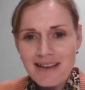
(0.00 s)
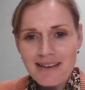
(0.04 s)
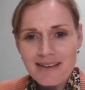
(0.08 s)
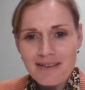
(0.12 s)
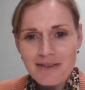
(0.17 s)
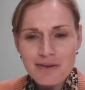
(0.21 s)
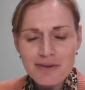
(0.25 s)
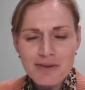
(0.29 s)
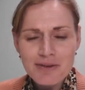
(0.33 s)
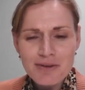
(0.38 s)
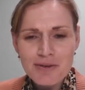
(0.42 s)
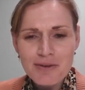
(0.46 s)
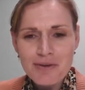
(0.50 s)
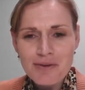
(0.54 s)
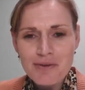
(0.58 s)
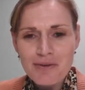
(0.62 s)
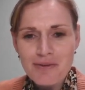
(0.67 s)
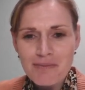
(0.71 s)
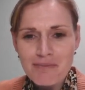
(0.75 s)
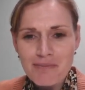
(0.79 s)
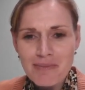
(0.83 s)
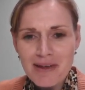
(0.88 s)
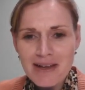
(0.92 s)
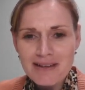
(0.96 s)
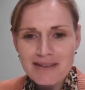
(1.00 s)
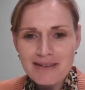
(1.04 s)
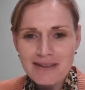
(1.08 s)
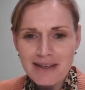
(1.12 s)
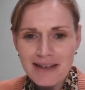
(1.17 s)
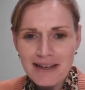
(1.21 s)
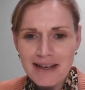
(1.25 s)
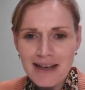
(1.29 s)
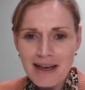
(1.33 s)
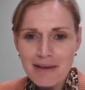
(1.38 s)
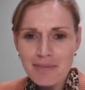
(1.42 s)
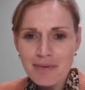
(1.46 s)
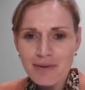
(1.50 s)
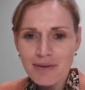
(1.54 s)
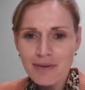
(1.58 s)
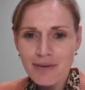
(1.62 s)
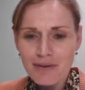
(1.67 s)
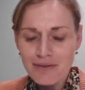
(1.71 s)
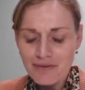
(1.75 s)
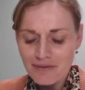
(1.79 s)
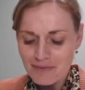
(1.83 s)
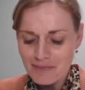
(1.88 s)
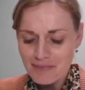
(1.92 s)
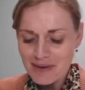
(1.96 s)
could you mention a couple
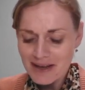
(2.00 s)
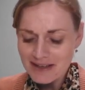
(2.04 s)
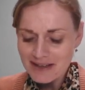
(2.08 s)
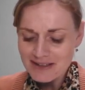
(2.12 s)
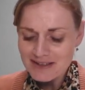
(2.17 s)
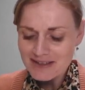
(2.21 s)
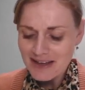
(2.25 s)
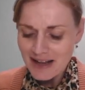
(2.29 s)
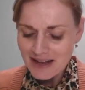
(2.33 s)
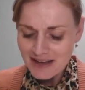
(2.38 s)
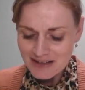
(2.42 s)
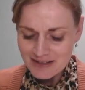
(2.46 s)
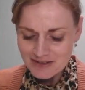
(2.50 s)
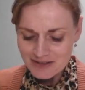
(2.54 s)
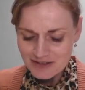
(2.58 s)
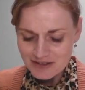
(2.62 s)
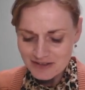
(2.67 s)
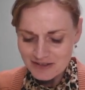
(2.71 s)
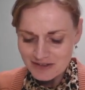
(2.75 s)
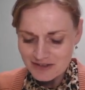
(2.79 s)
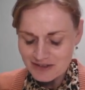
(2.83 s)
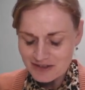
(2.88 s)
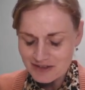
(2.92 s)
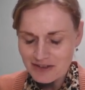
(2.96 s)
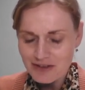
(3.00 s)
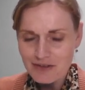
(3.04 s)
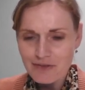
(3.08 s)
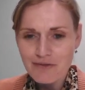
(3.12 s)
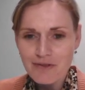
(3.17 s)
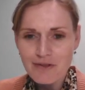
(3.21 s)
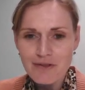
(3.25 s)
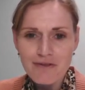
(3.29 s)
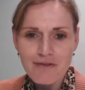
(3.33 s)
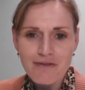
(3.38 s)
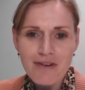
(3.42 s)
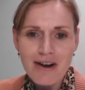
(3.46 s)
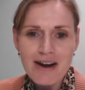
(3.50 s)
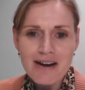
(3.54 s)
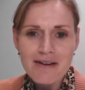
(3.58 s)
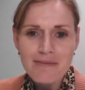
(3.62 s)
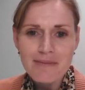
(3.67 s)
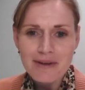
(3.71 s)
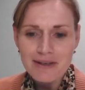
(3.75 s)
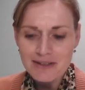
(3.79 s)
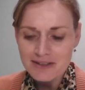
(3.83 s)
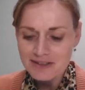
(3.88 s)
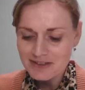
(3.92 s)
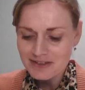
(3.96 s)
of main challenges for
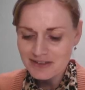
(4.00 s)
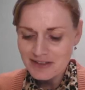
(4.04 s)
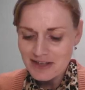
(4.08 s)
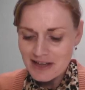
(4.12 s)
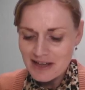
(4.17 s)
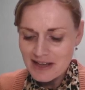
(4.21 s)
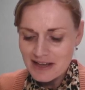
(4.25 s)
farmers